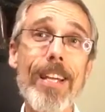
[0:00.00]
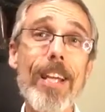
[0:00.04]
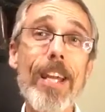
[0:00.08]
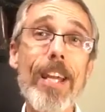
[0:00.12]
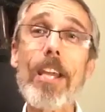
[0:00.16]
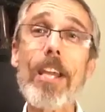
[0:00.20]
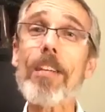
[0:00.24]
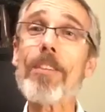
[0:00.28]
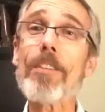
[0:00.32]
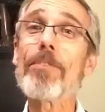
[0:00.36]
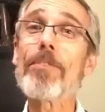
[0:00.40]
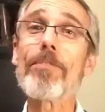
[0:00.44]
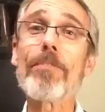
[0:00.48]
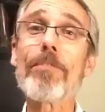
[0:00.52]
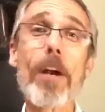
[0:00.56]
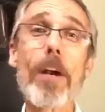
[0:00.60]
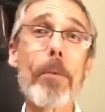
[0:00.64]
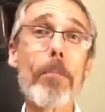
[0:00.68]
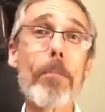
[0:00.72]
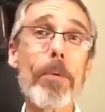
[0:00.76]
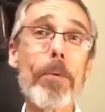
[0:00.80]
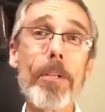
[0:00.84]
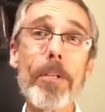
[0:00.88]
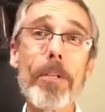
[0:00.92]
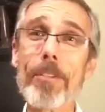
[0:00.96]
is far
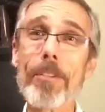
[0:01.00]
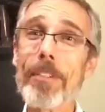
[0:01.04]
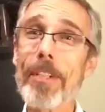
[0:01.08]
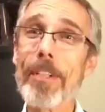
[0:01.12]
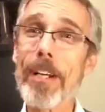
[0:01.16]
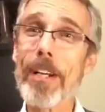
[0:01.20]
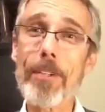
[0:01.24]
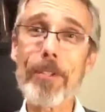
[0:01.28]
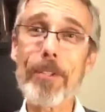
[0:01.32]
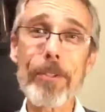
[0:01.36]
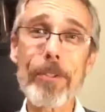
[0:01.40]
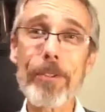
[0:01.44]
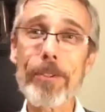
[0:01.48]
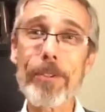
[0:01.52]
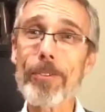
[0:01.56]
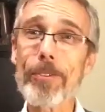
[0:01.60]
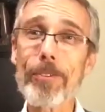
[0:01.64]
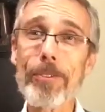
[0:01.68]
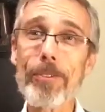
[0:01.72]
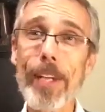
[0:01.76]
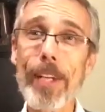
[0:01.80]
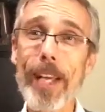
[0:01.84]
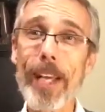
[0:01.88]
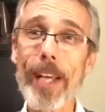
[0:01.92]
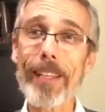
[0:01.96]
bigger than your
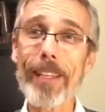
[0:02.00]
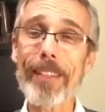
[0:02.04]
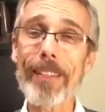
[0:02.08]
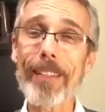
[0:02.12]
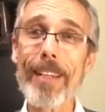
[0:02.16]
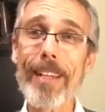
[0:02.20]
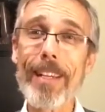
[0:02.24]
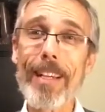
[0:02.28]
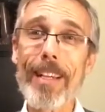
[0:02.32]
strength.